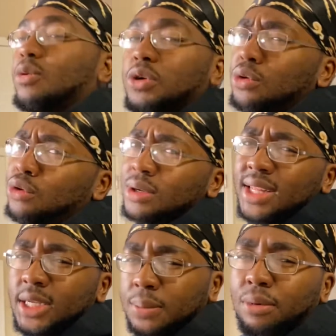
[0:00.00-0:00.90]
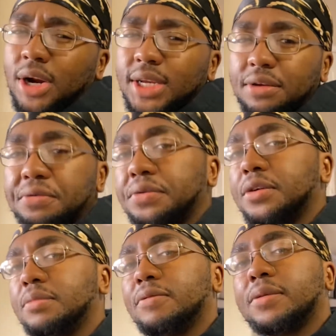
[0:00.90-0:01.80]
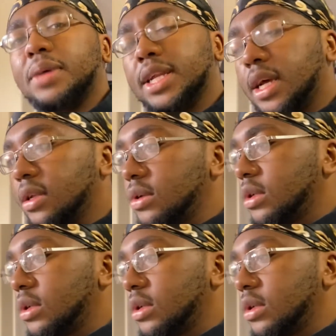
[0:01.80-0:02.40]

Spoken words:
when you drink that Sprite, you feel me, from McDonald's.